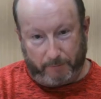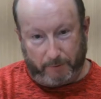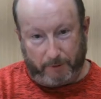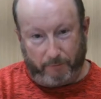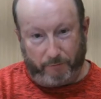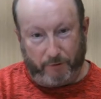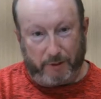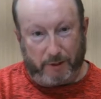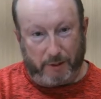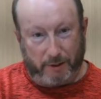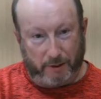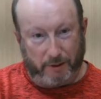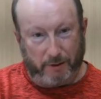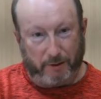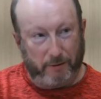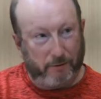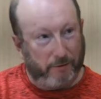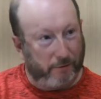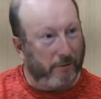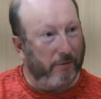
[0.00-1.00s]

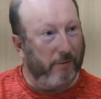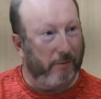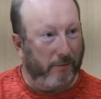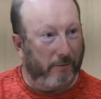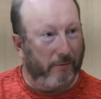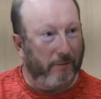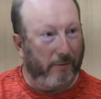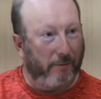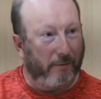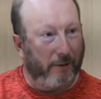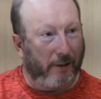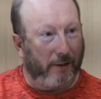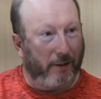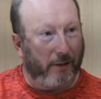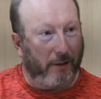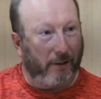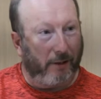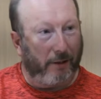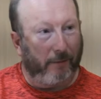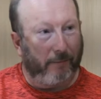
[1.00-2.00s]
visiting, then
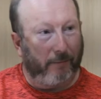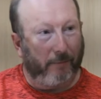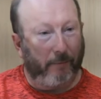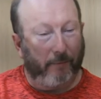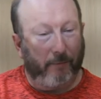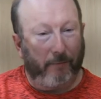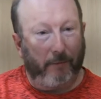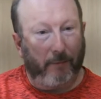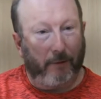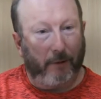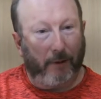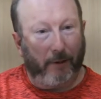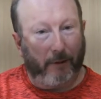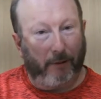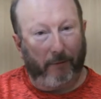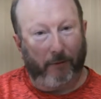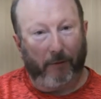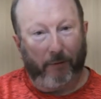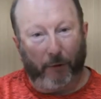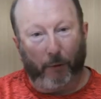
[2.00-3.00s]
clearly
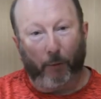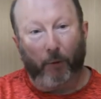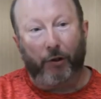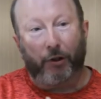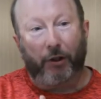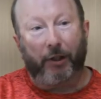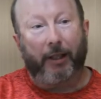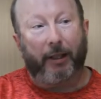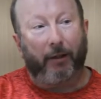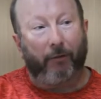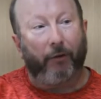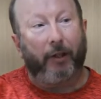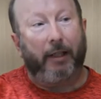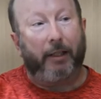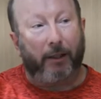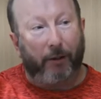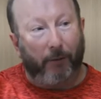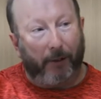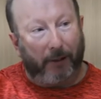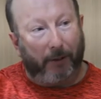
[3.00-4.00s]
if you wanted to get a
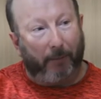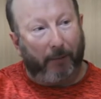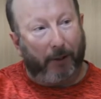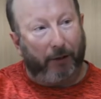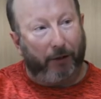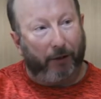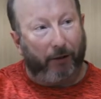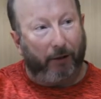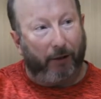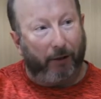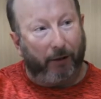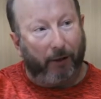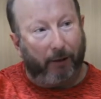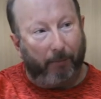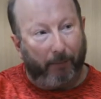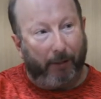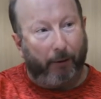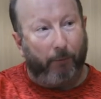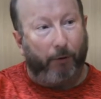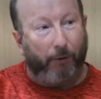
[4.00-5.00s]
visa to Azerbaijan, then that
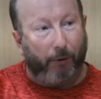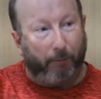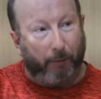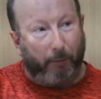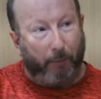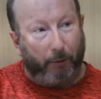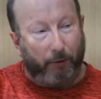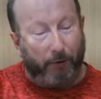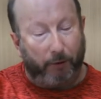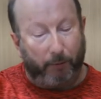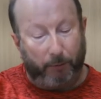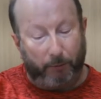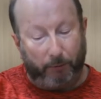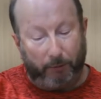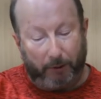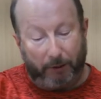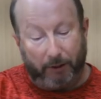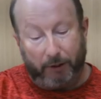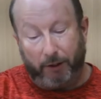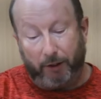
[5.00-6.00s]
may well not be possible.
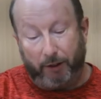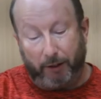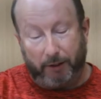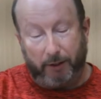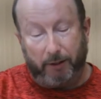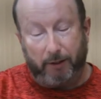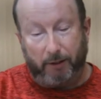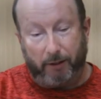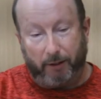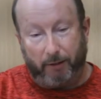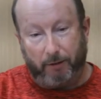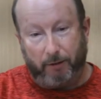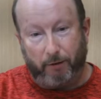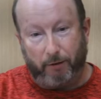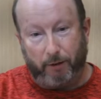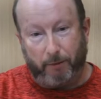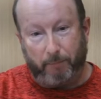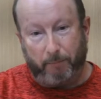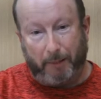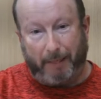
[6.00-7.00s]
And certainly since I got
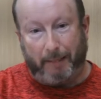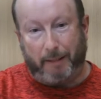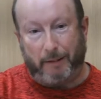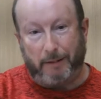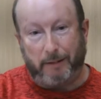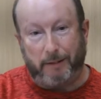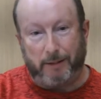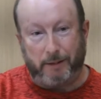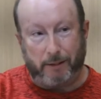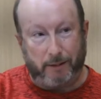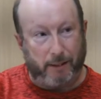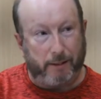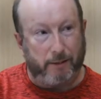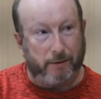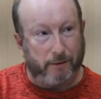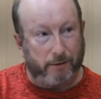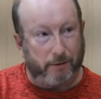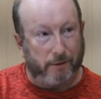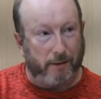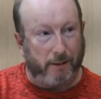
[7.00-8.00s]
the blacklisted
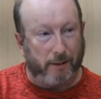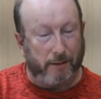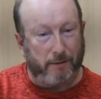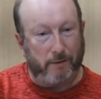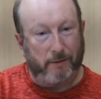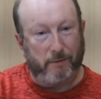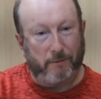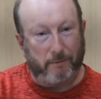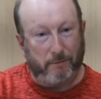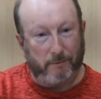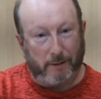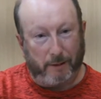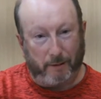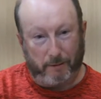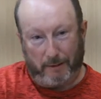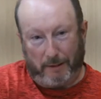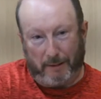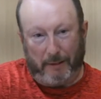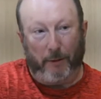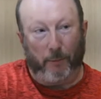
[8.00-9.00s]
status, then that
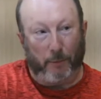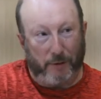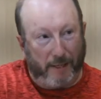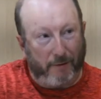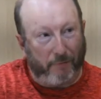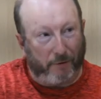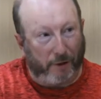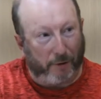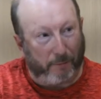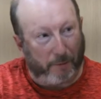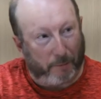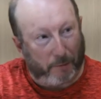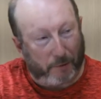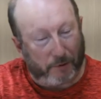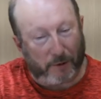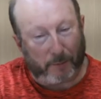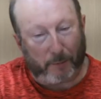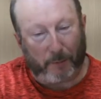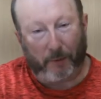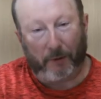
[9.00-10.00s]
clearly was never going to be
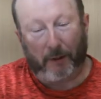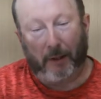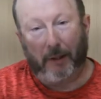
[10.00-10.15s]
possible.